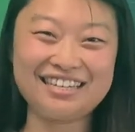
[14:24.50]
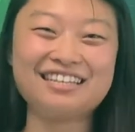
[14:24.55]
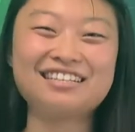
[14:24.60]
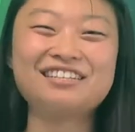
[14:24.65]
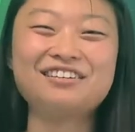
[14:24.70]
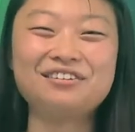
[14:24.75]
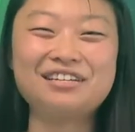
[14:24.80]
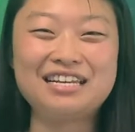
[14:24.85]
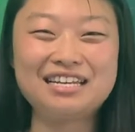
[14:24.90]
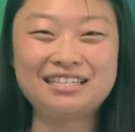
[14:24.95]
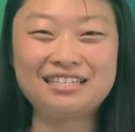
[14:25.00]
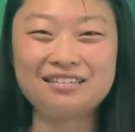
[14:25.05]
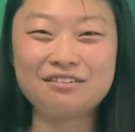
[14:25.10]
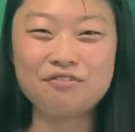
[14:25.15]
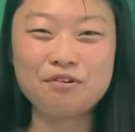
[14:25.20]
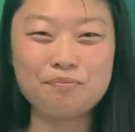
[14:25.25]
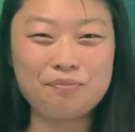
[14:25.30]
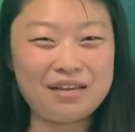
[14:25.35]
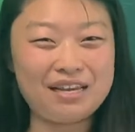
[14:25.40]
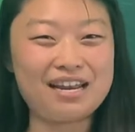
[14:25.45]
So this,
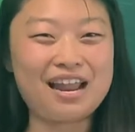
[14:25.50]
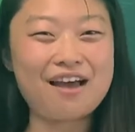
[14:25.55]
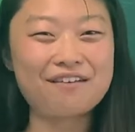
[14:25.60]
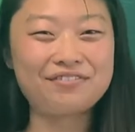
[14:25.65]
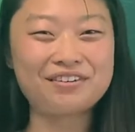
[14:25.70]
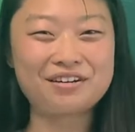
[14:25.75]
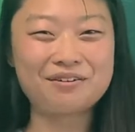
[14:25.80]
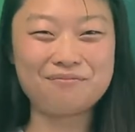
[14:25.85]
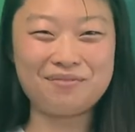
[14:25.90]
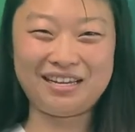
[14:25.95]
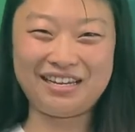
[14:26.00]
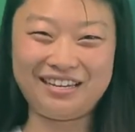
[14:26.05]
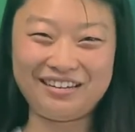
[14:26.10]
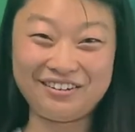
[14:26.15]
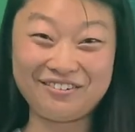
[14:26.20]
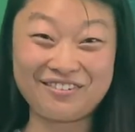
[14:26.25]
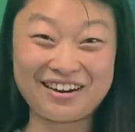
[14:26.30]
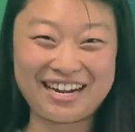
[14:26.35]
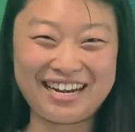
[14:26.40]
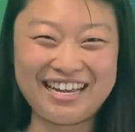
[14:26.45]
repeat after me,
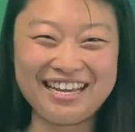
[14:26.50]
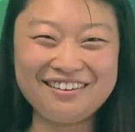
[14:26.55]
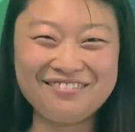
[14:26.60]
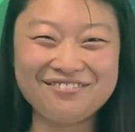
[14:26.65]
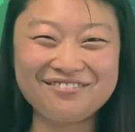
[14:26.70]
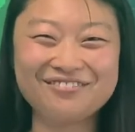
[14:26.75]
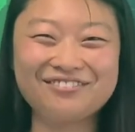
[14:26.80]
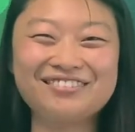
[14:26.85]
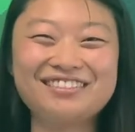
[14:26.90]
ready?